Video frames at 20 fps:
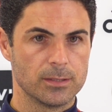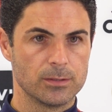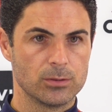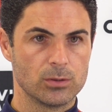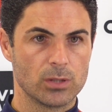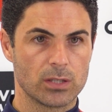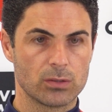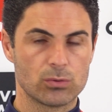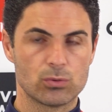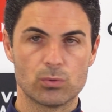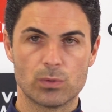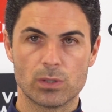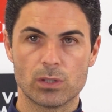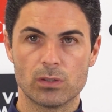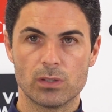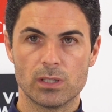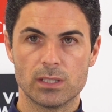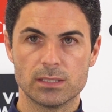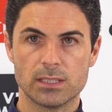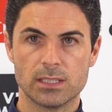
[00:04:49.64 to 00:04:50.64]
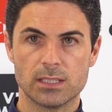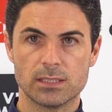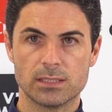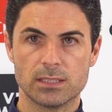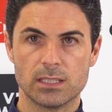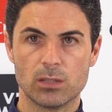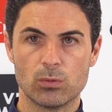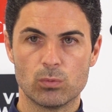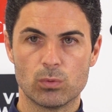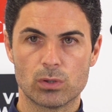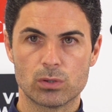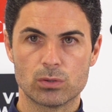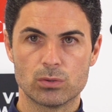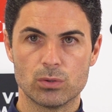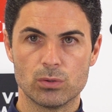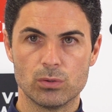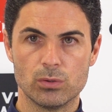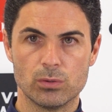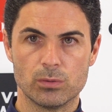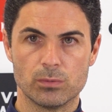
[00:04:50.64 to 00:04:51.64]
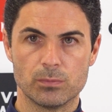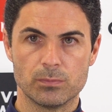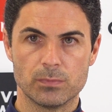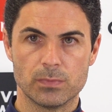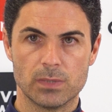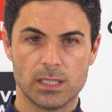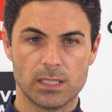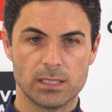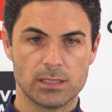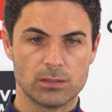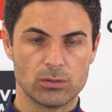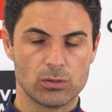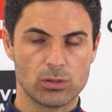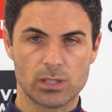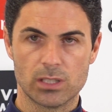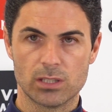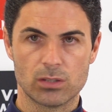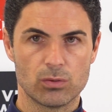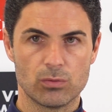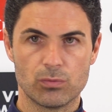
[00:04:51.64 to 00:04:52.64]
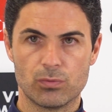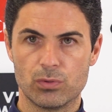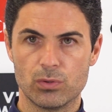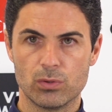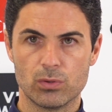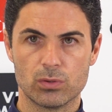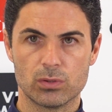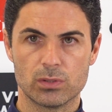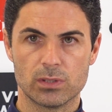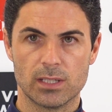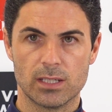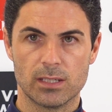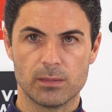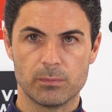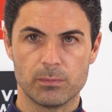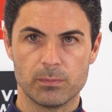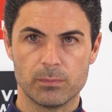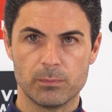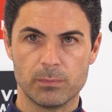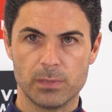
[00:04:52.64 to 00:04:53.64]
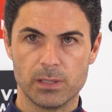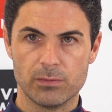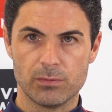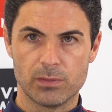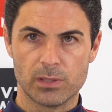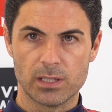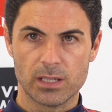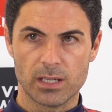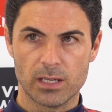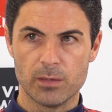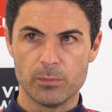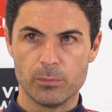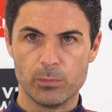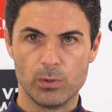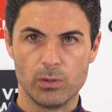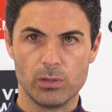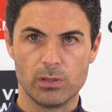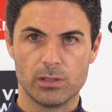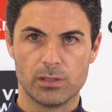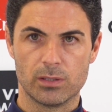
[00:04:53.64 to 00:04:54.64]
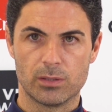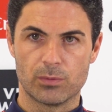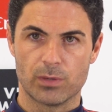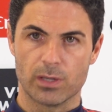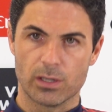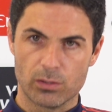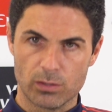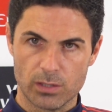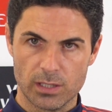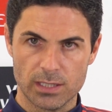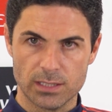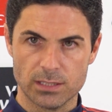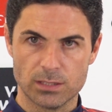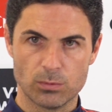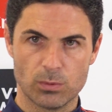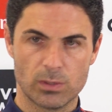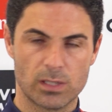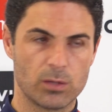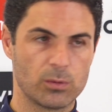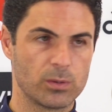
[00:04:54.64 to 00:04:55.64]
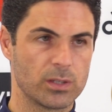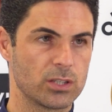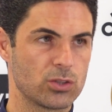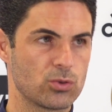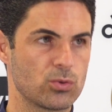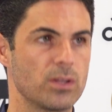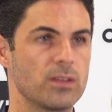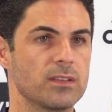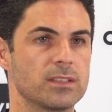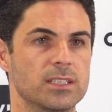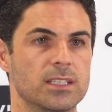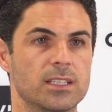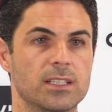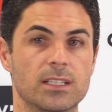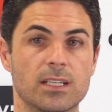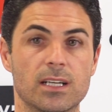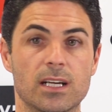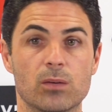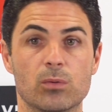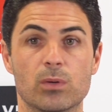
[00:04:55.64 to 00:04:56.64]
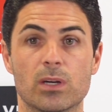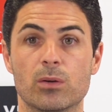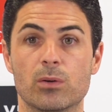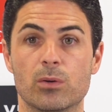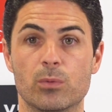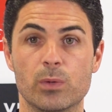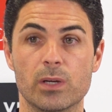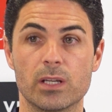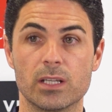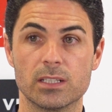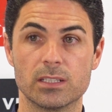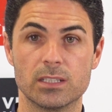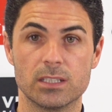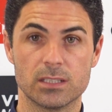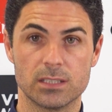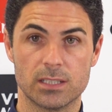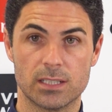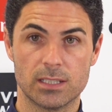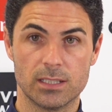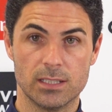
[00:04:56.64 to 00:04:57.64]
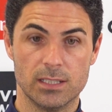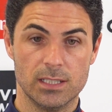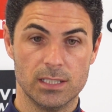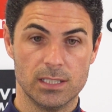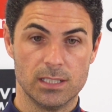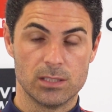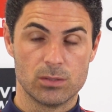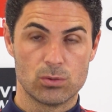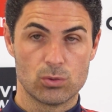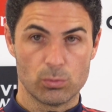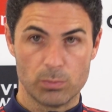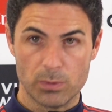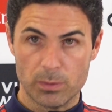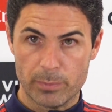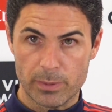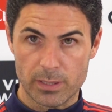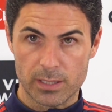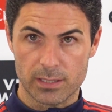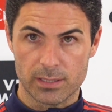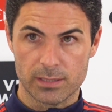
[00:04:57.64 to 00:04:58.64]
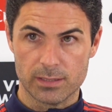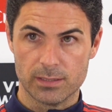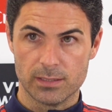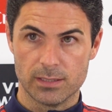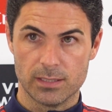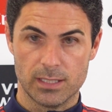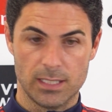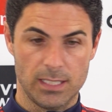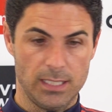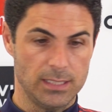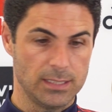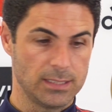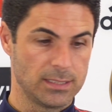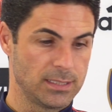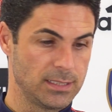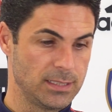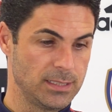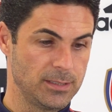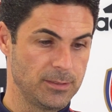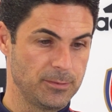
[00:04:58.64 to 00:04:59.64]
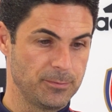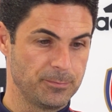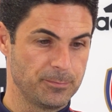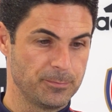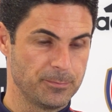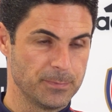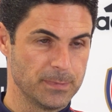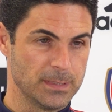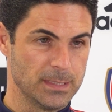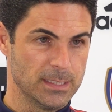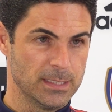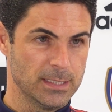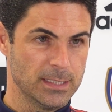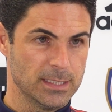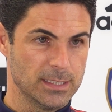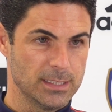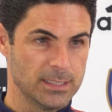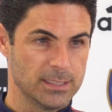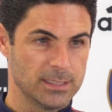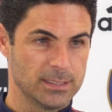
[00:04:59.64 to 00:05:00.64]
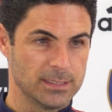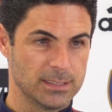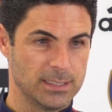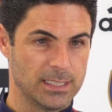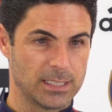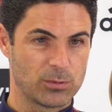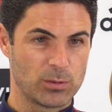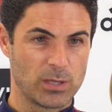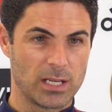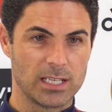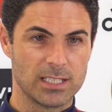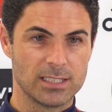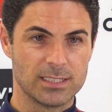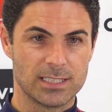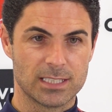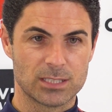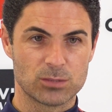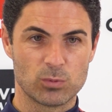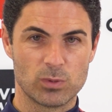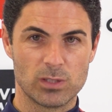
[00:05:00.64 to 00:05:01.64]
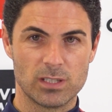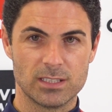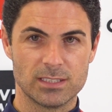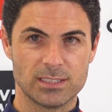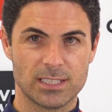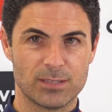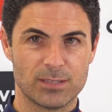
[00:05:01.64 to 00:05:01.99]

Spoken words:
you have to recognize that there's still work to do. And don't get confused, and be very humble, recognize what our strengths are and what our weaknesses are to be better. And the reality as well is